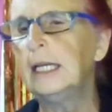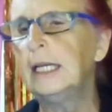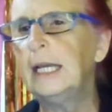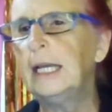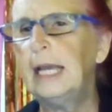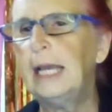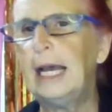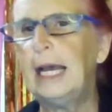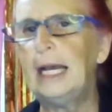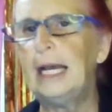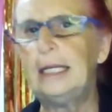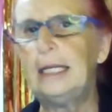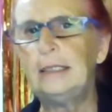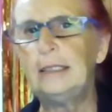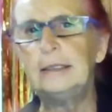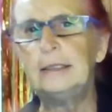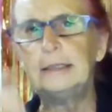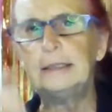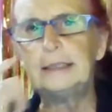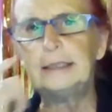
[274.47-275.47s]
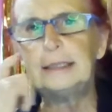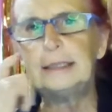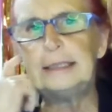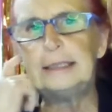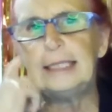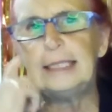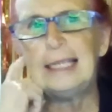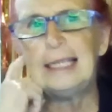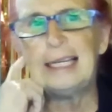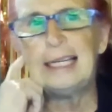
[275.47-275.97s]
And
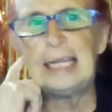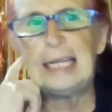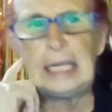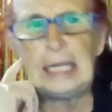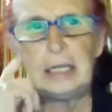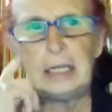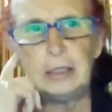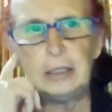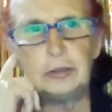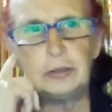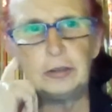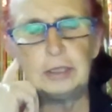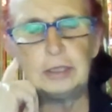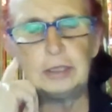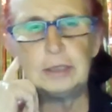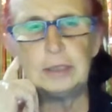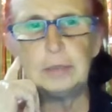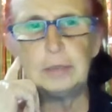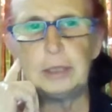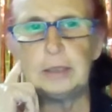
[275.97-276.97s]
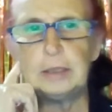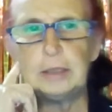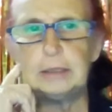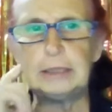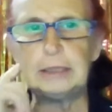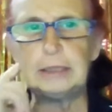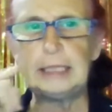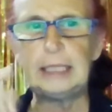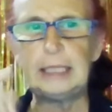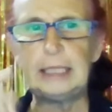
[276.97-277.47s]
today I
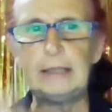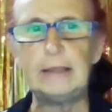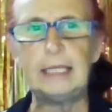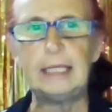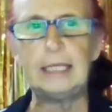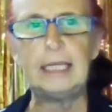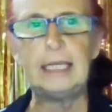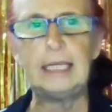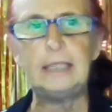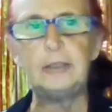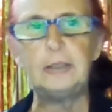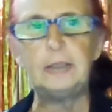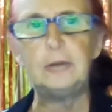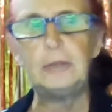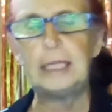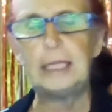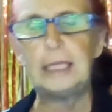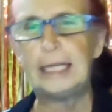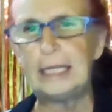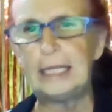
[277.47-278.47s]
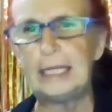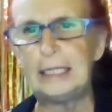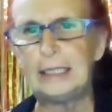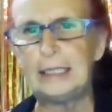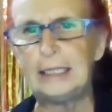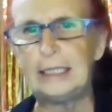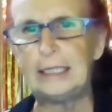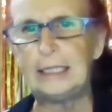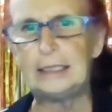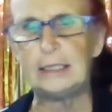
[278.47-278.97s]
transplanted the
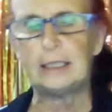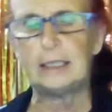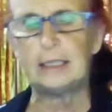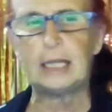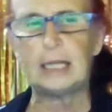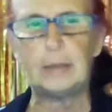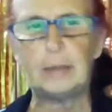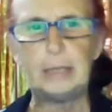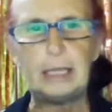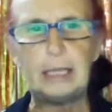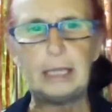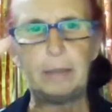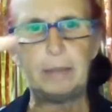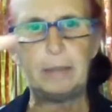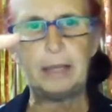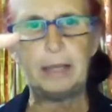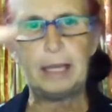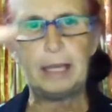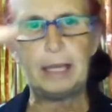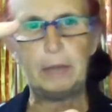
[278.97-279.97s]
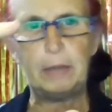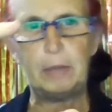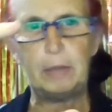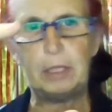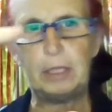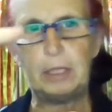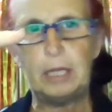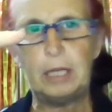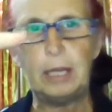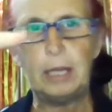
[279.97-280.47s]
zucchinis that are coming up, and they were
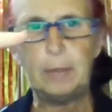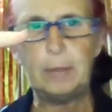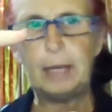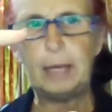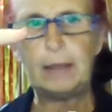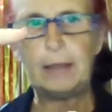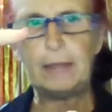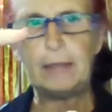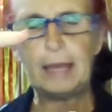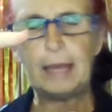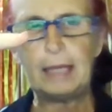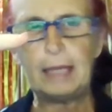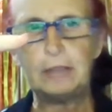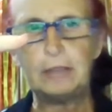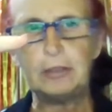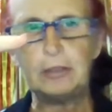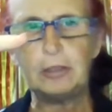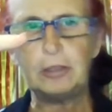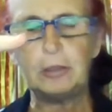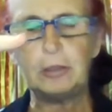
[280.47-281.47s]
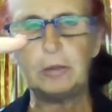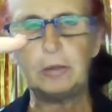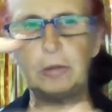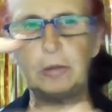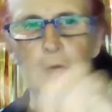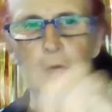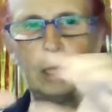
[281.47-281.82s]
about that tall,